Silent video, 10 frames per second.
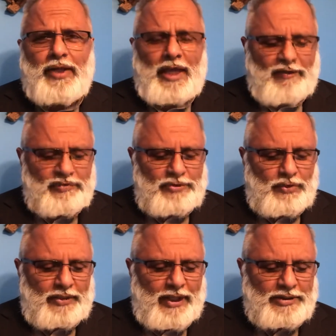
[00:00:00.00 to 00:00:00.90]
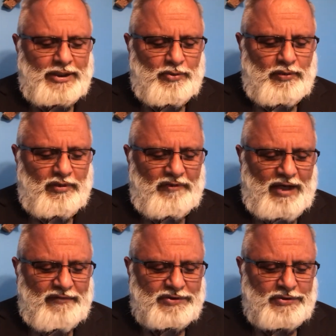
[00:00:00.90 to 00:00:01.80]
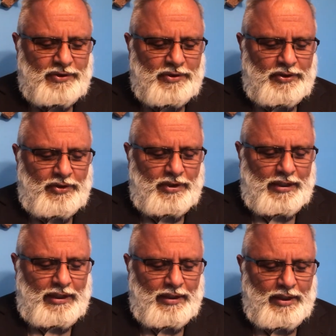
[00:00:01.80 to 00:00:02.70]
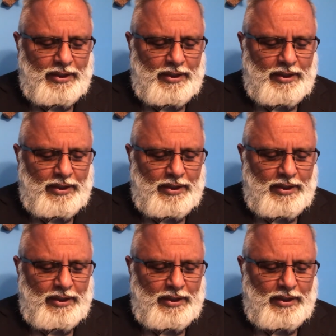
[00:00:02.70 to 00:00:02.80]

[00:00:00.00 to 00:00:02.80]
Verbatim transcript: After two days he will revive us, and on the third day